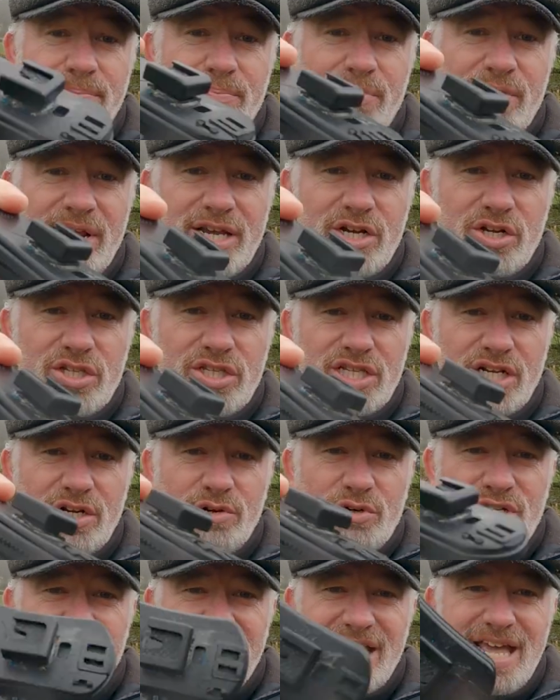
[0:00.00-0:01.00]
It's a pretty good
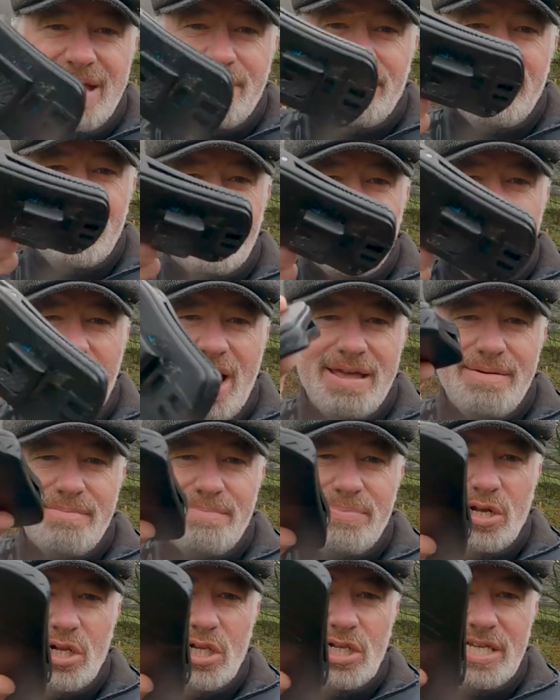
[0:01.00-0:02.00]
solution, but it's
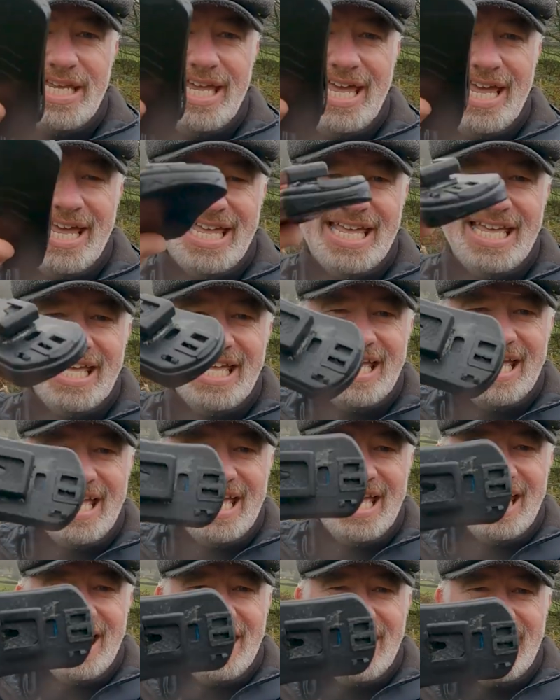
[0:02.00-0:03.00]
quite bulky
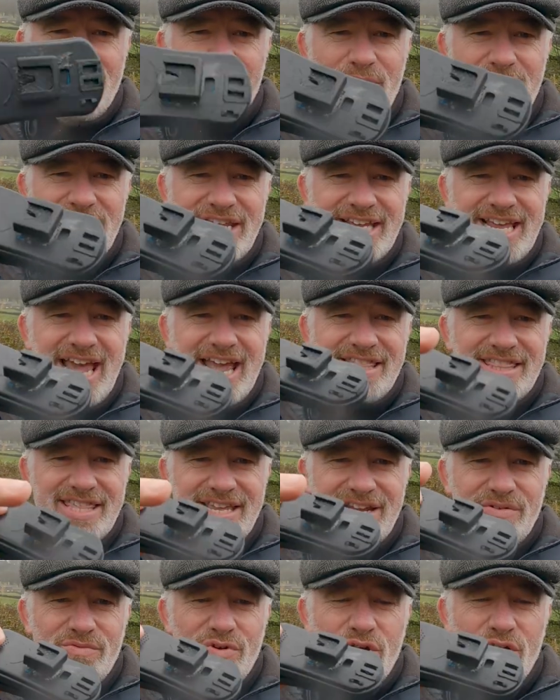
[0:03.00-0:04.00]
uh, when you get
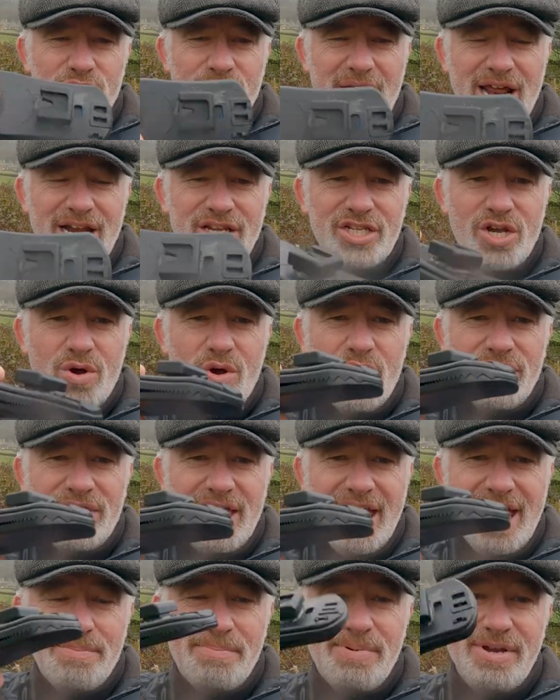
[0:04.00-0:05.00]
the Rode Wireless Go on
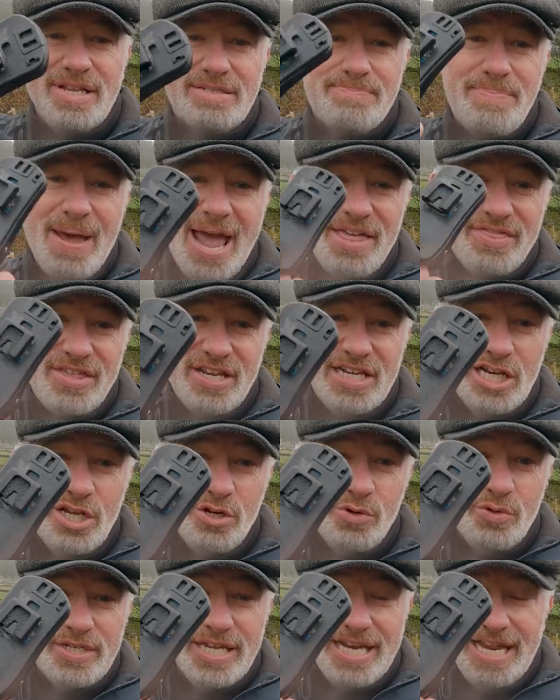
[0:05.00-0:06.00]
there, but it's better than
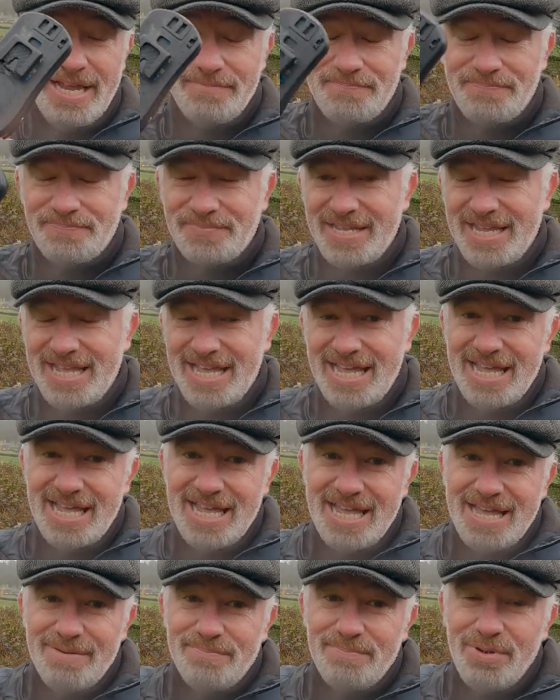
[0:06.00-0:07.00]
losing it.
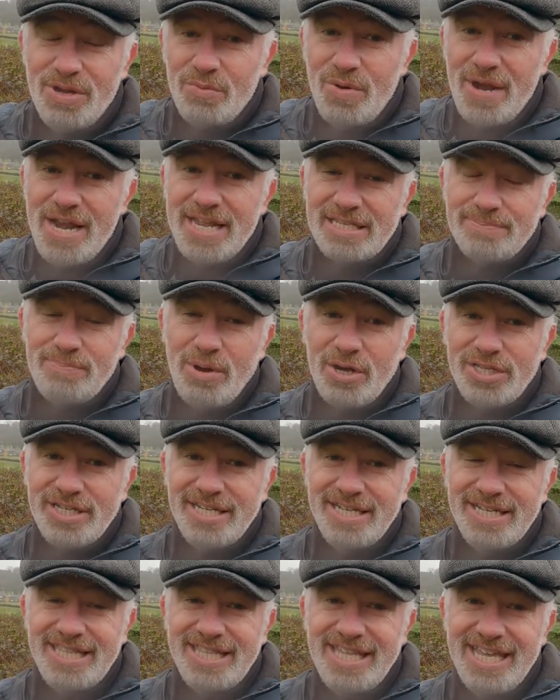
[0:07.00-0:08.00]
But when I
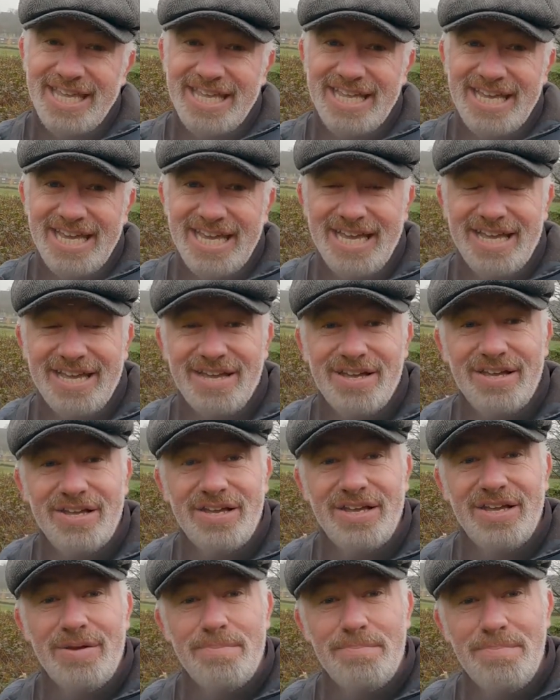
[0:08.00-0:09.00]
spotted the uh,
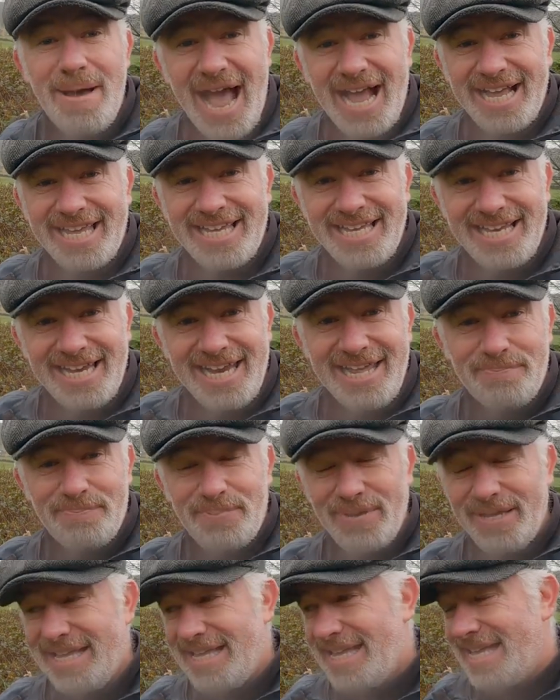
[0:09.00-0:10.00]
Mag Clip,
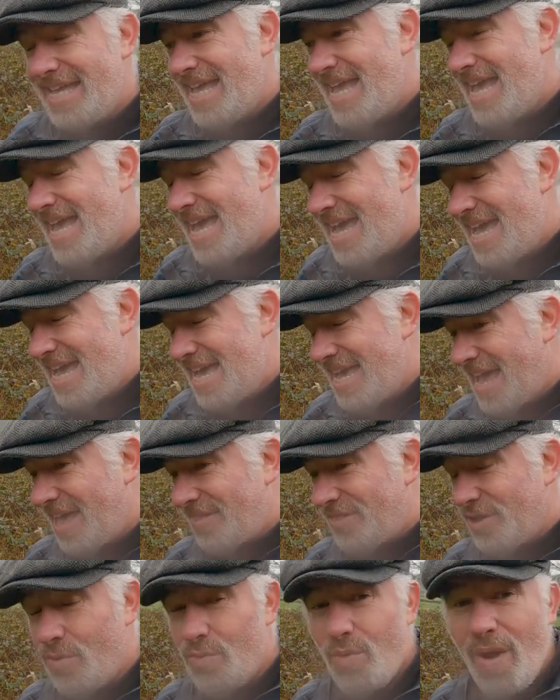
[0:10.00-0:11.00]
uh,
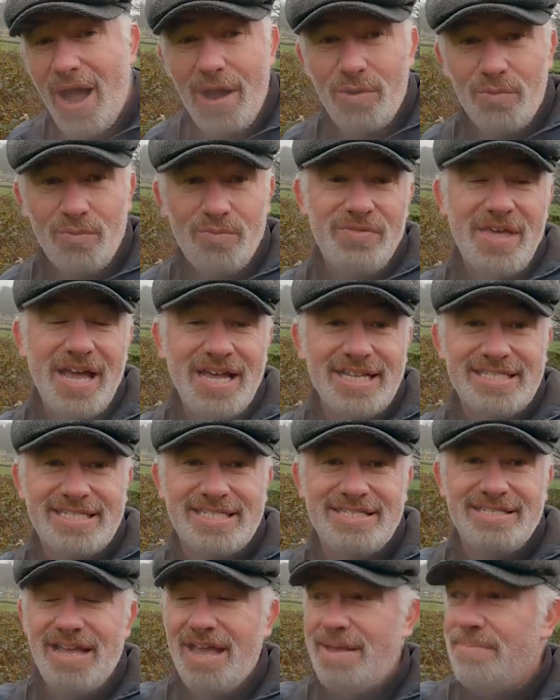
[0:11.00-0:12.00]
I thought, wow,
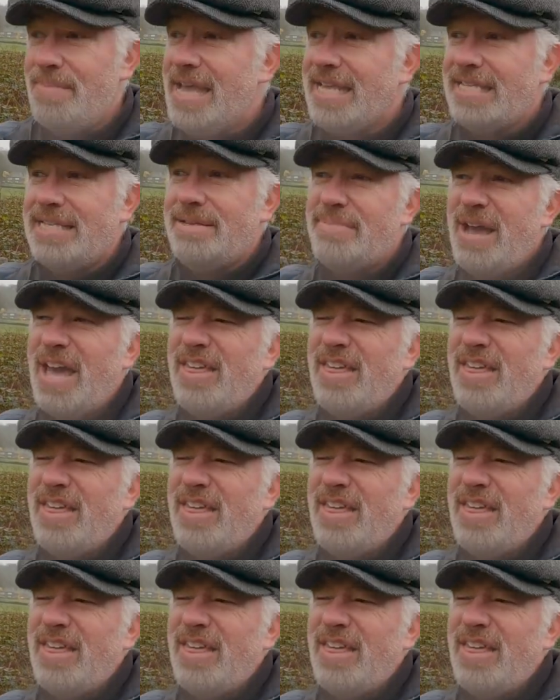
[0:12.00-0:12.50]
that's amazing.